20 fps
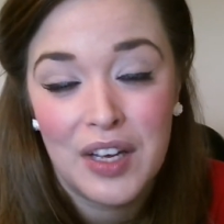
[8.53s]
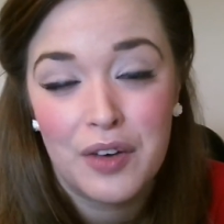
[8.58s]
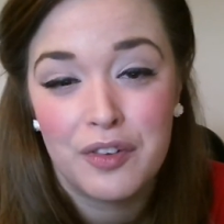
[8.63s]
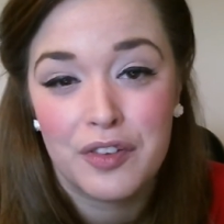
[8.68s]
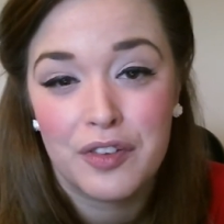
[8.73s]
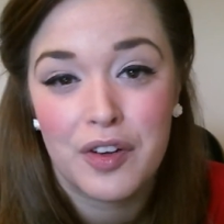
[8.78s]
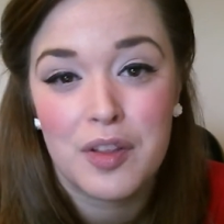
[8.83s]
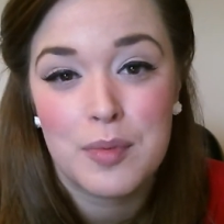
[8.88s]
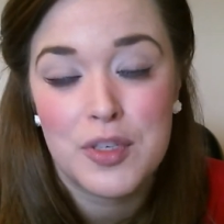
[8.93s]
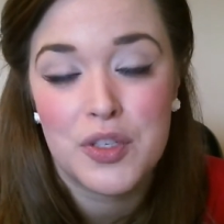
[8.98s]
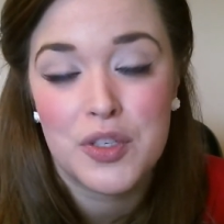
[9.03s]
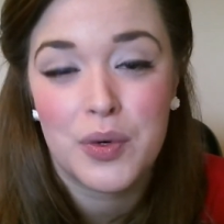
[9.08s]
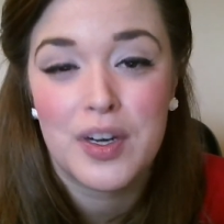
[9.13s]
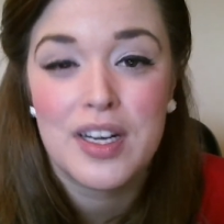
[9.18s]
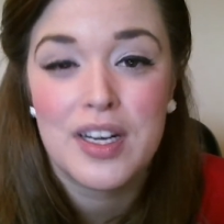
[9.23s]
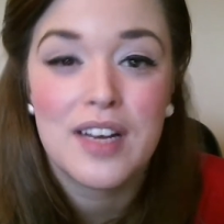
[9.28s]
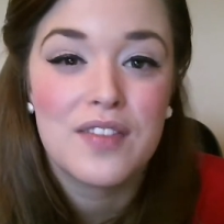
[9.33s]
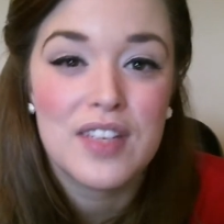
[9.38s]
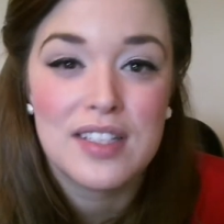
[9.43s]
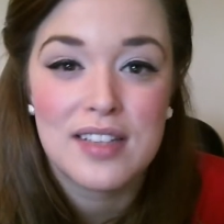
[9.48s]
For the
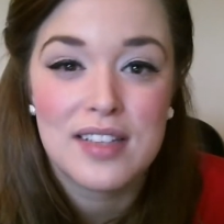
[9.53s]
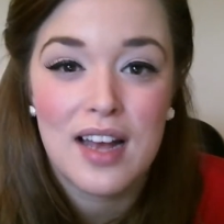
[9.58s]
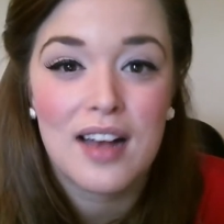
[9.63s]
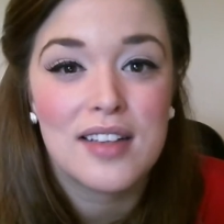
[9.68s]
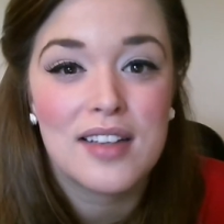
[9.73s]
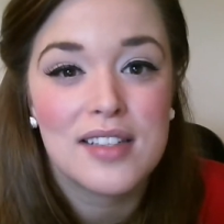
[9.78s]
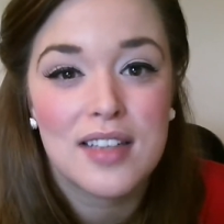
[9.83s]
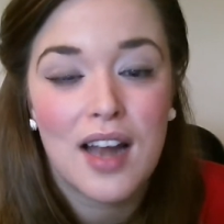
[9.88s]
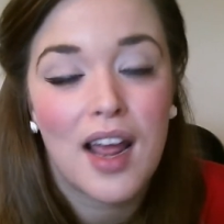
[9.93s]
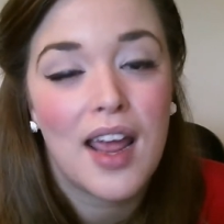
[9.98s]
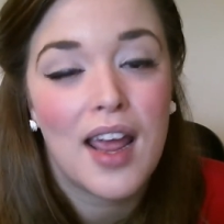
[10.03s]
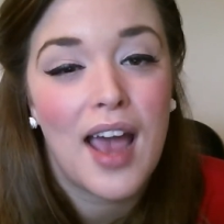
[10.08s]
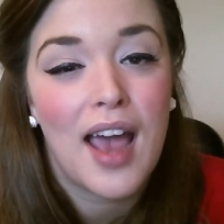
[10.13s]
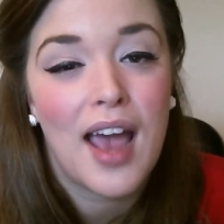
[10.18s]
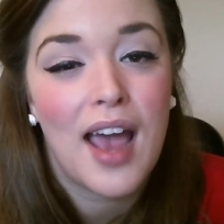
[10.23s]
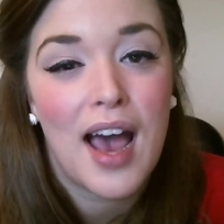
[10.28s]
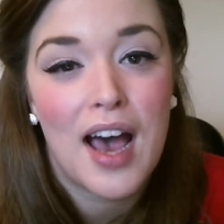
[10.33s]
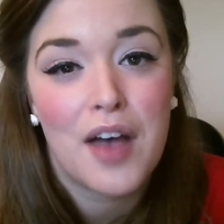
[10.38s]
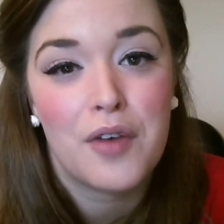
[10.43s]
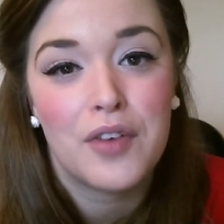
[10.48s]
majority of the styles that I
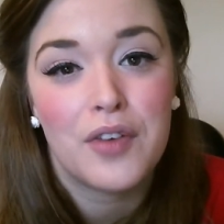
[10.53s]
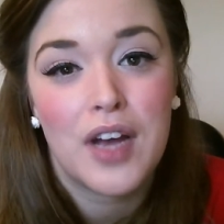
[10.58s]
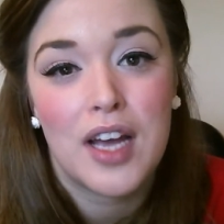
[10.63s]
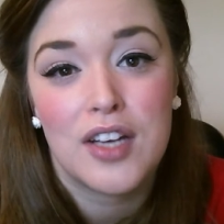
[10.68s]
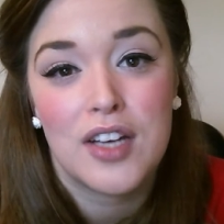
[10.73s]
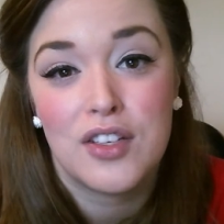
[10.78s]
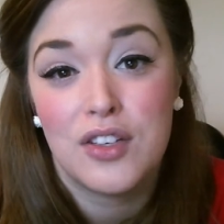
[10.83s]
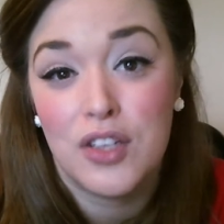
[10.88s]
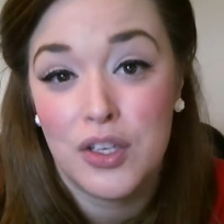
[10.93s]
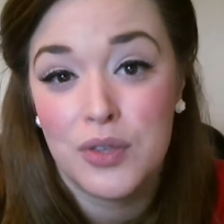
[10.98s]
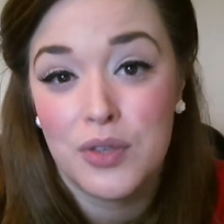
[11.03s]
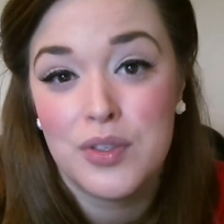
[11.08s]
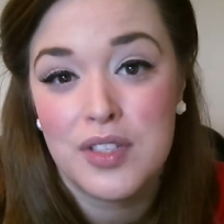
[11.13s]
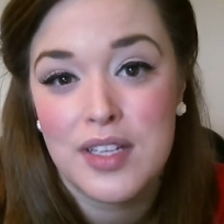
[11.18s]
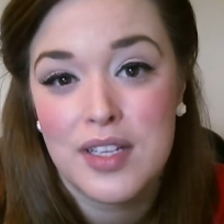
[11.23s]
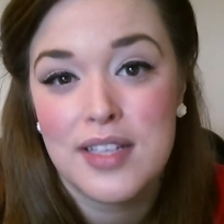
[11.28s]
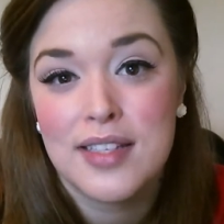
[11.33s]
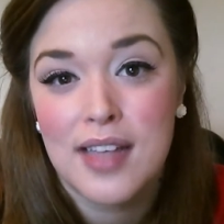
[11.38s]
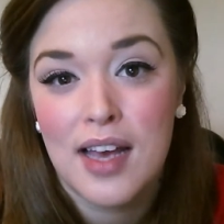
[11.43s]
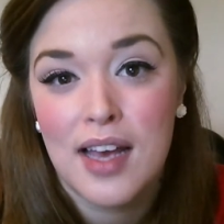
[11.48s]
have, I use
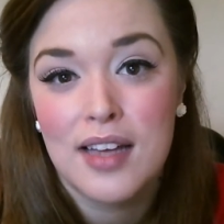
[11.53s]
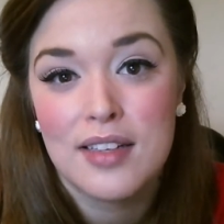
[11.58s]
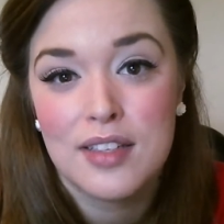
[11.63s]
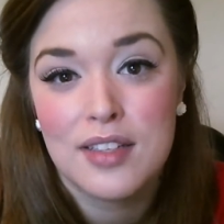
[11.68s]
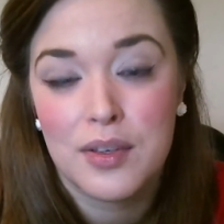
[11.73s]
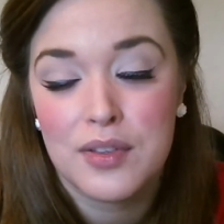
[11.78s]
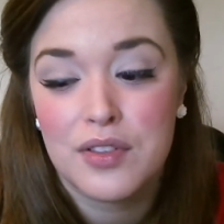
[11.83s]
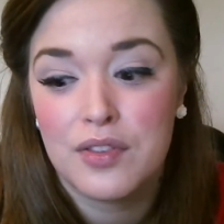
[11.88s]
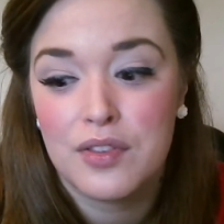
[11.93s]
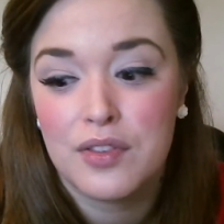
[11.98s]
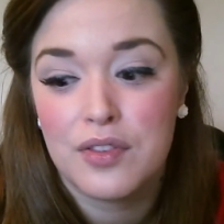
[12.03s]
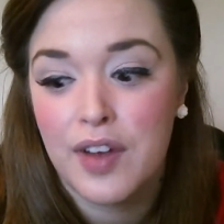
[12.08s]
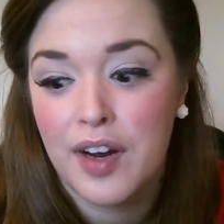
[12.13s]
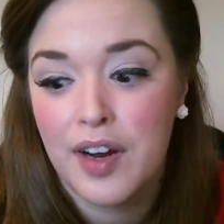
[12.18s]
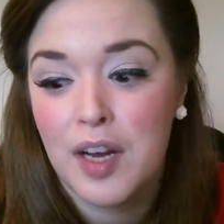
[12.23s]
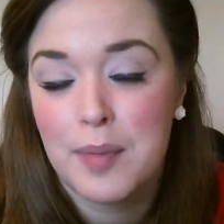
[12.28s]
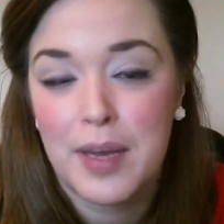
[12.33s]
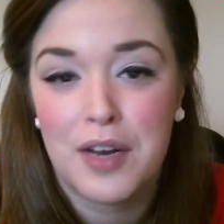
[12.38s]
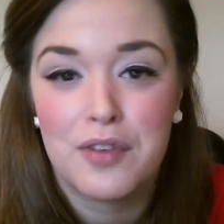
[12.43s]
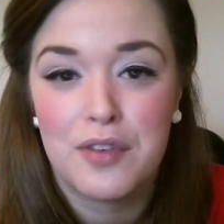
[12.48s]
this set, so it's
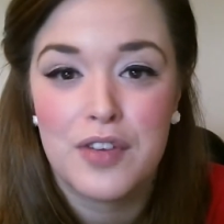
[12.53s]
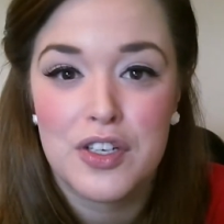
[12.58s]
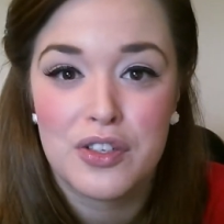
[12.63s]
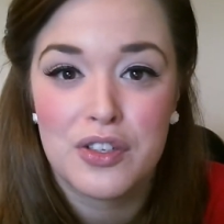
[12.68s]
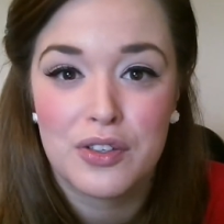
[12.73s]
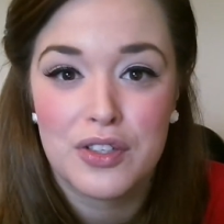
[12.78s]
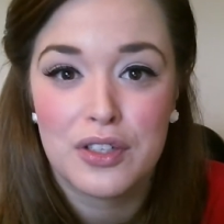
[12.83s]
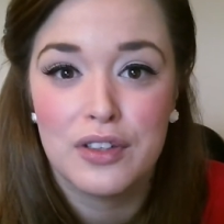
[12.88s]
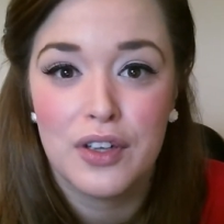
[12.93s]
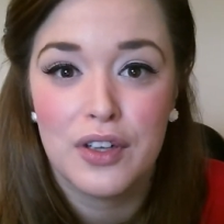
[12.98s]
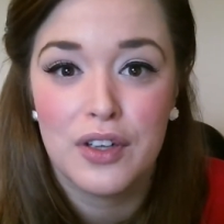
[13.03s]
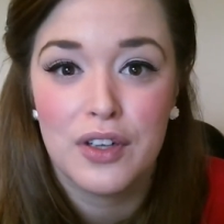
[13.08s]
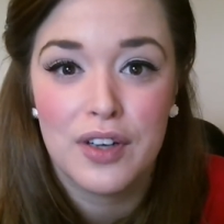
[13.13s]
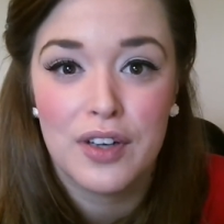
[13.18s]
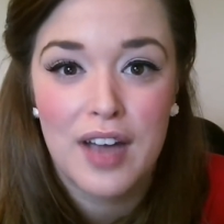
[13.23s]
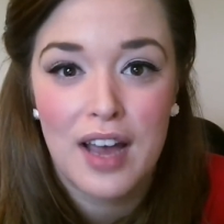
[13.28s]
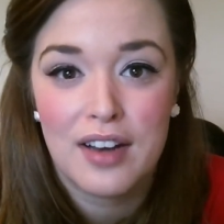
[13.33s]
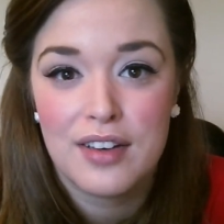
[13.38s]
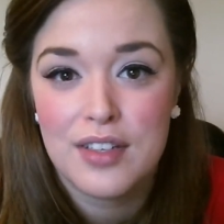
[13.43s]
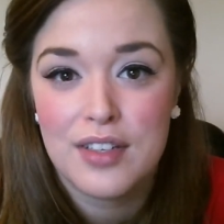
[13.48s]
very beneficial to learn
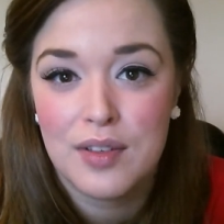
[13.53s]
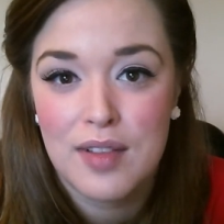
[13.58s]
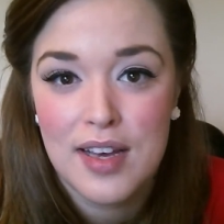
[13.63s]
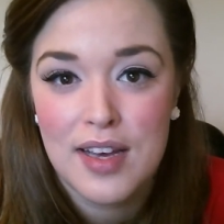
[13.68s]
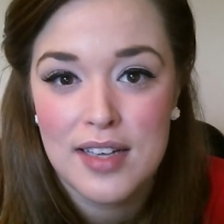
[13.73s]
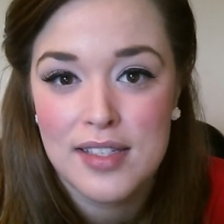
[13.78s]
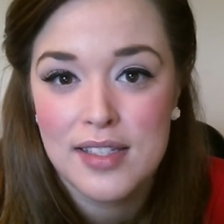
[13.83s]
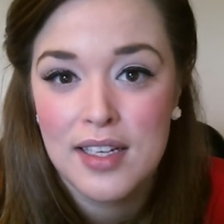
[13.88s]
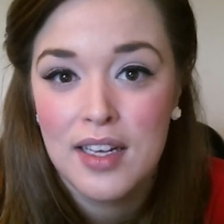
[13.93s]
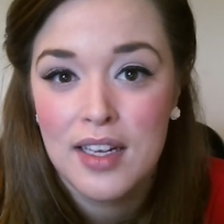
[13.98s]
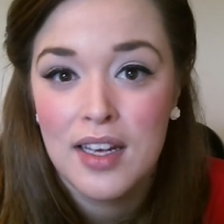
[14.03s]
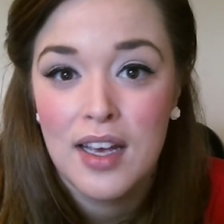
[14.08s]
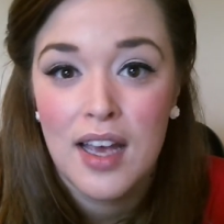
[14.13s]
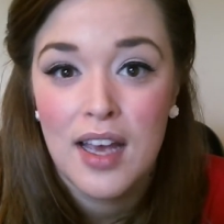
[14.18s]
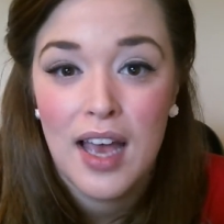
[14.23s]
how to do this.